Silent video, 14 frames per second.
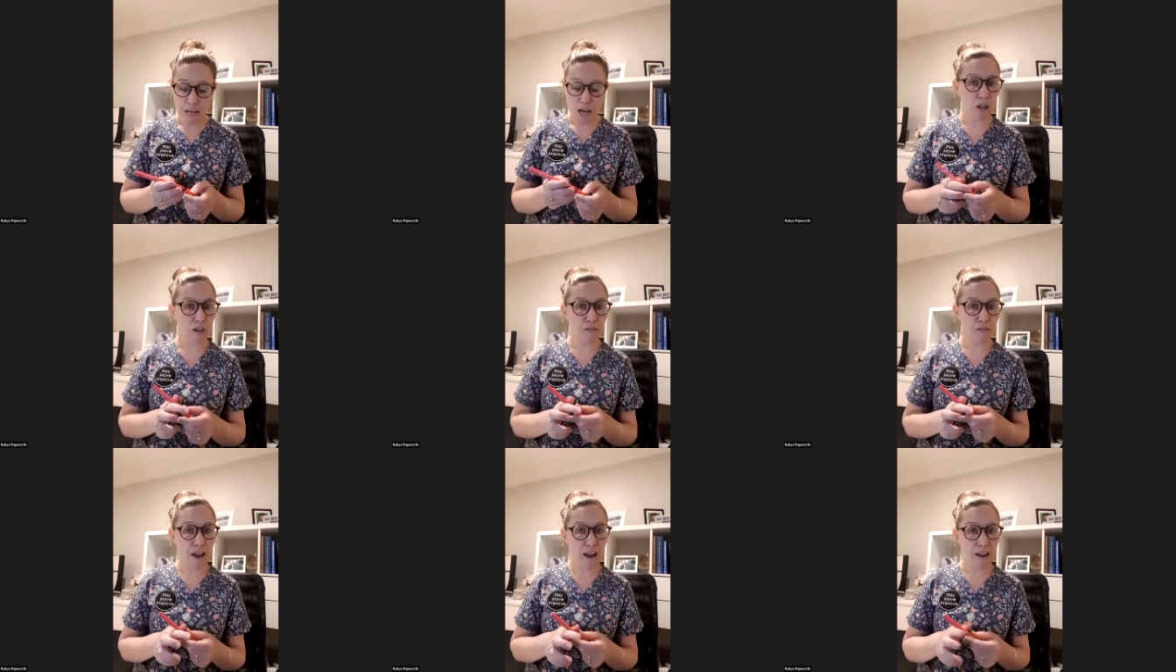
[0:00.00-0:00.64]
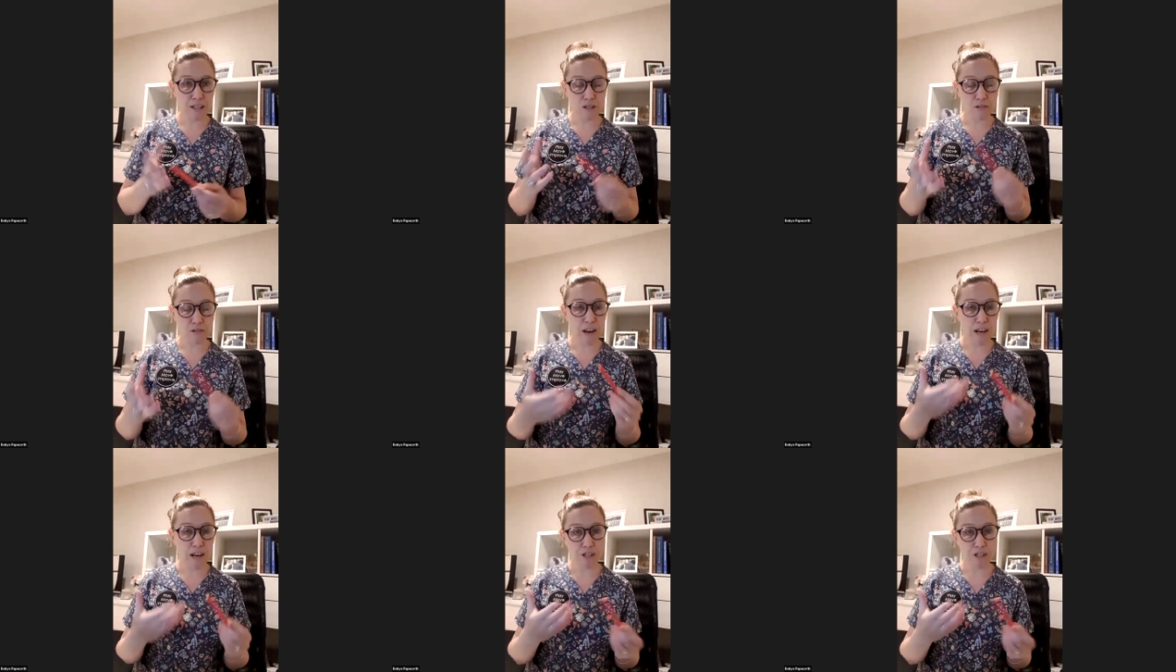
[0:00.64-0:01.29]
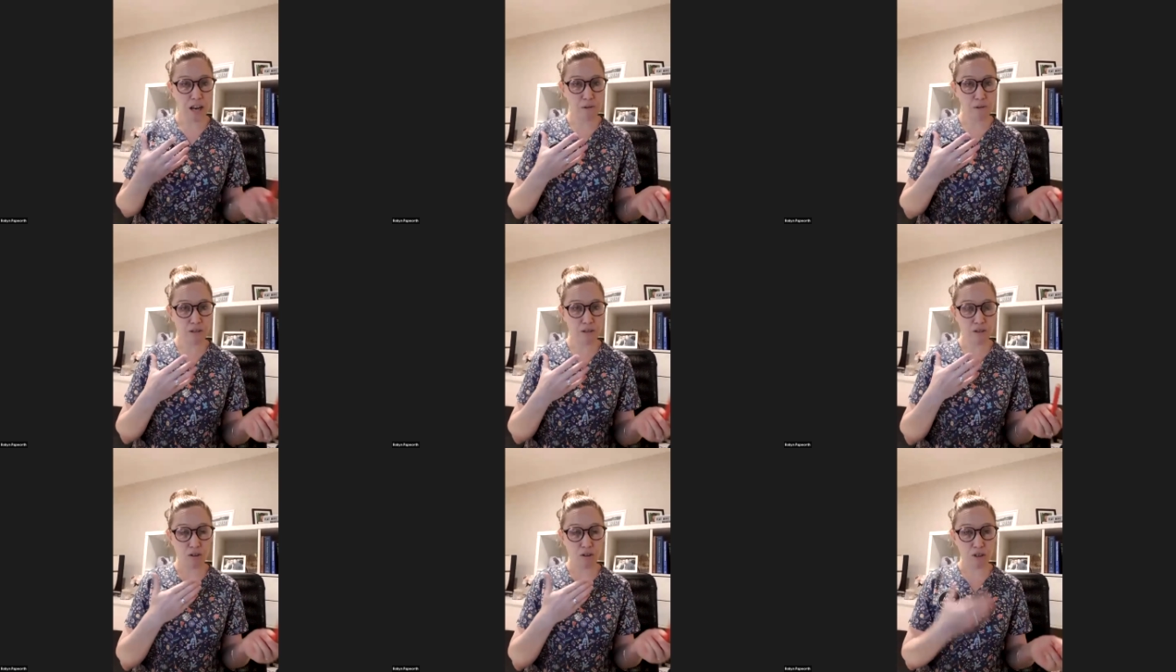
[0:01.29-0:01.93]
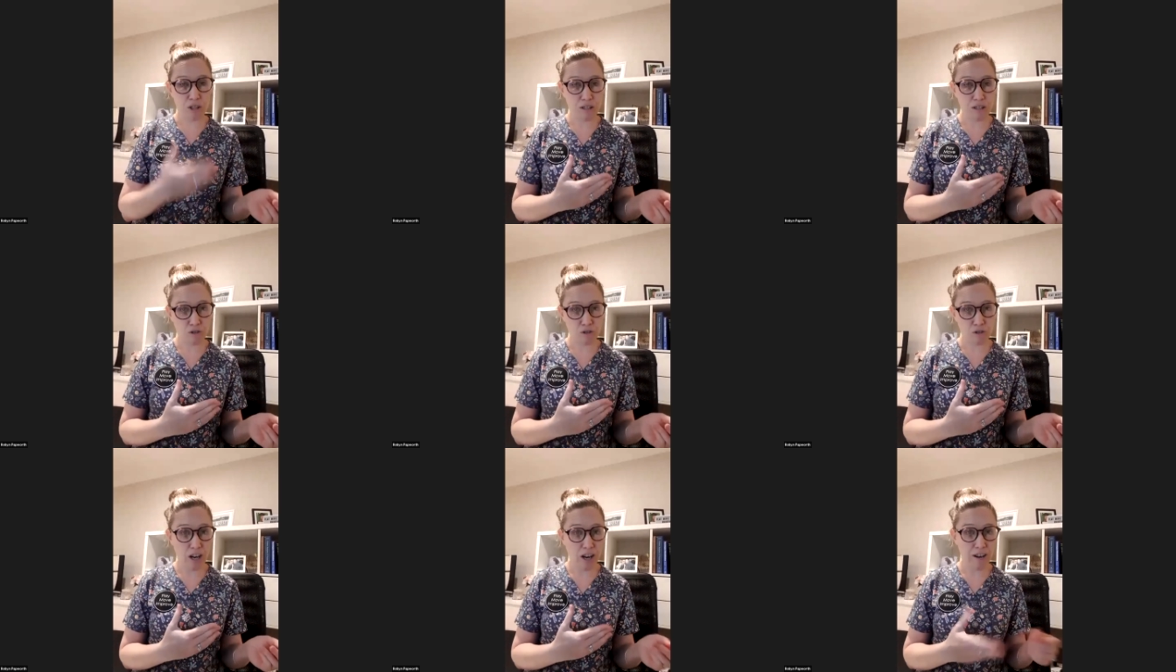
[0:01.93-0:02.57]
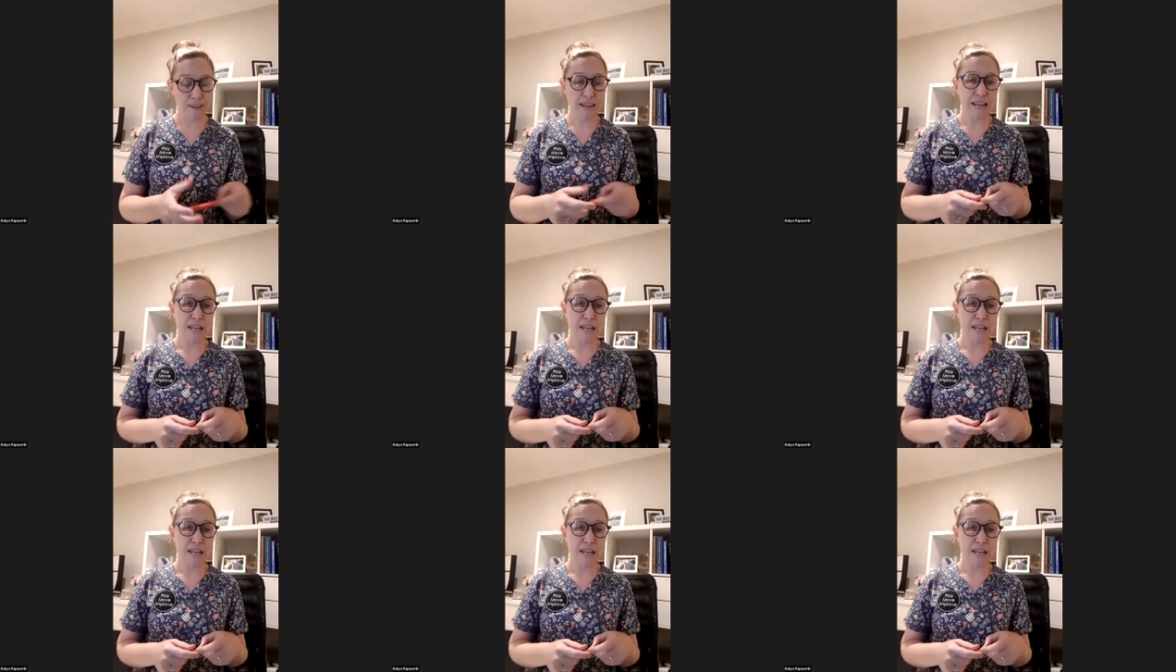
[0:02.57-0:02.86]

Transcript: A lot of our interaction now is on the screen.